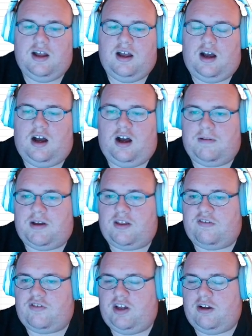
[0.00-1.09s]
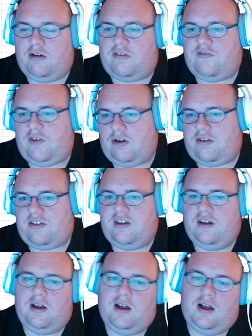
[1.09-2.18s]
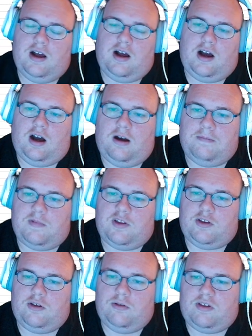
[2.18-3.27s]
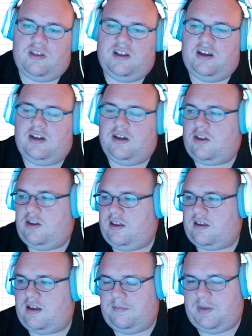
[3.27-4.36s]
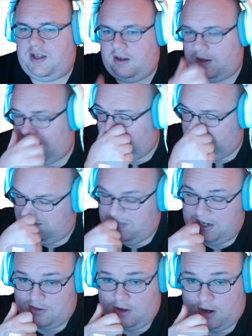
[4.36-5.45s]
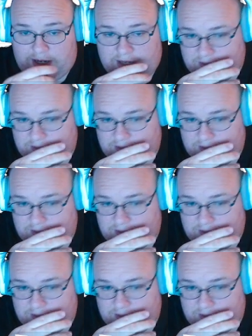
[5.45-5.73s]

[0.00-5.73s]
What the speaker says: Because if she goes first, usually she's going to be a big target.